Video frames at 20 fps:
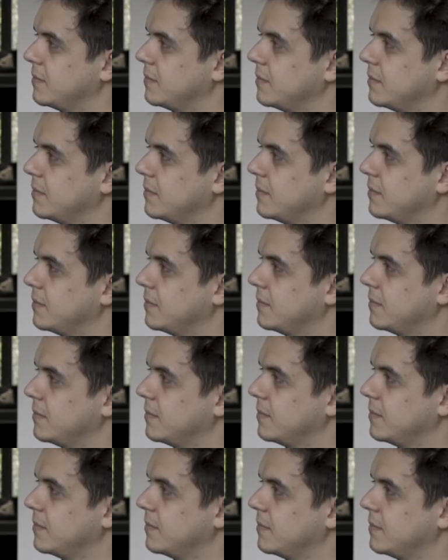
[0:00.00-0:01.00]

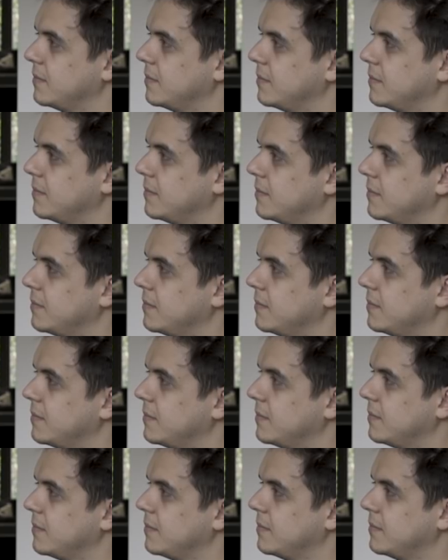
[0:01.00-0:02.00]

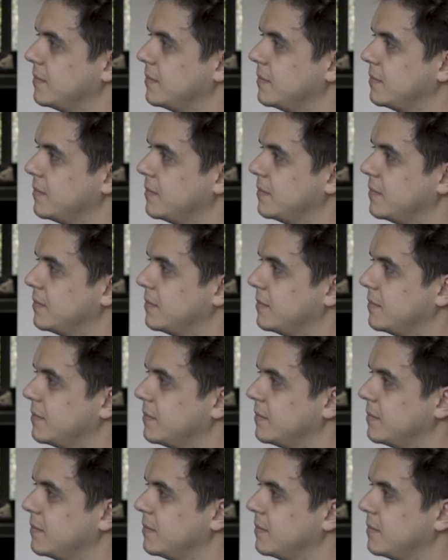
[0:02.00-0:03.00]

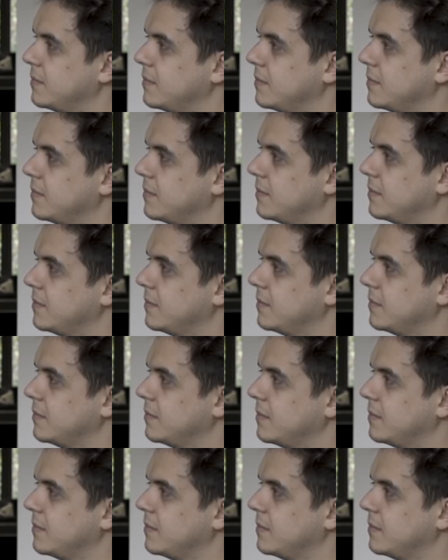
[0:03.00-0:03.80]
This person isn't speaking.